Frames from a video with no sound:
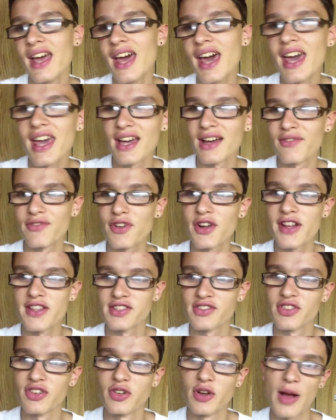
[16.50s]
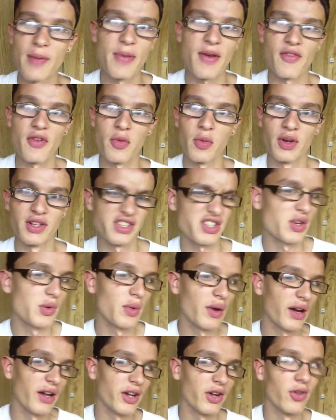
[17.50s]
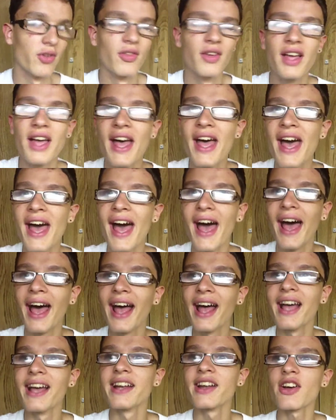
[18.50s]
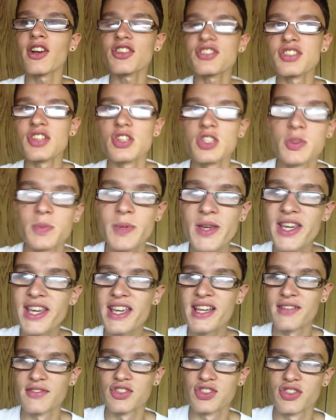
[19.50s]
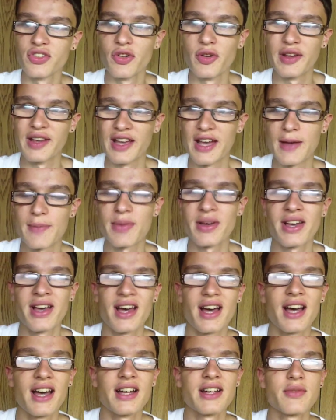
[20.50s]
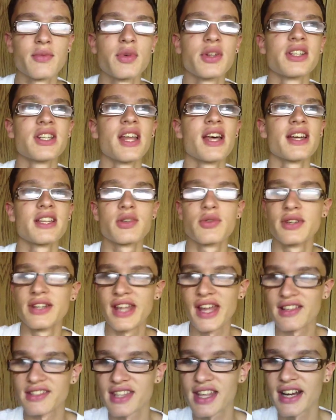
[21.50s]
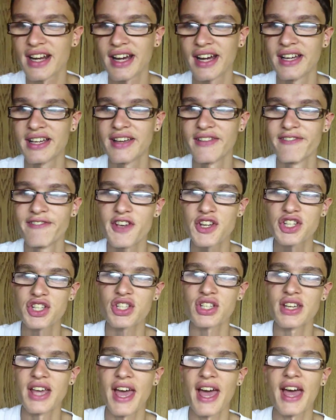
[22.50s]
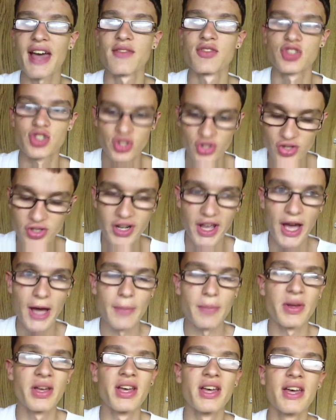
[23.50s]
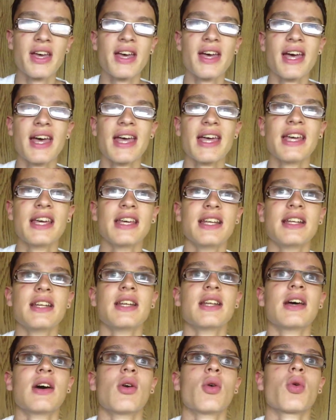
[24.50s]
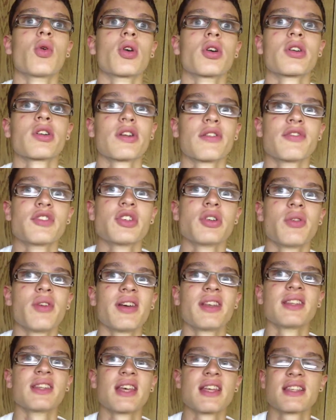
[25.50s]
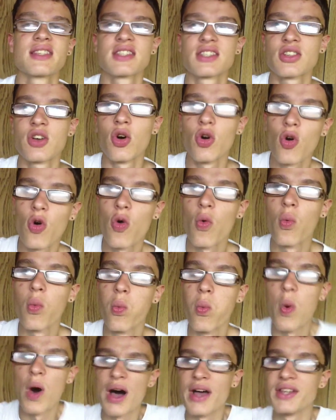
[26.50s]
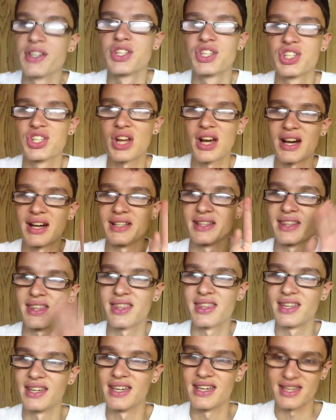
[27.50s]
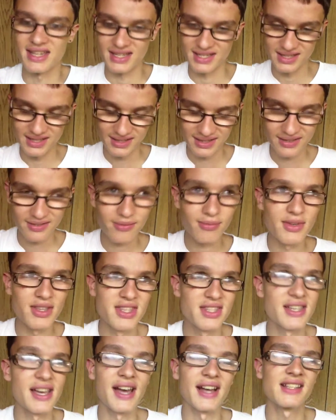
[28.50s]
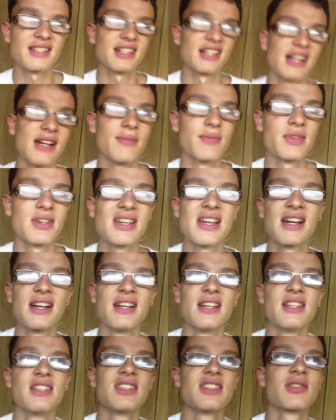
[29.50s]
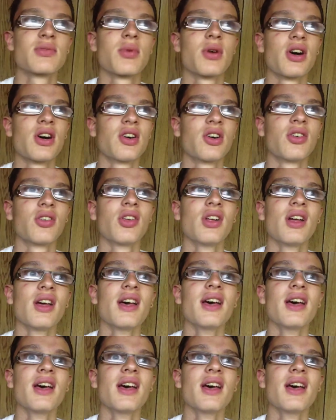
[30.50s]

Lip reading: hey, I'm free to screw up every once in a while. And also, speaking of screwing up, I would like to announce that I officially have screwed up in order of doing this whole one-shot thing with Tech Time, because, well,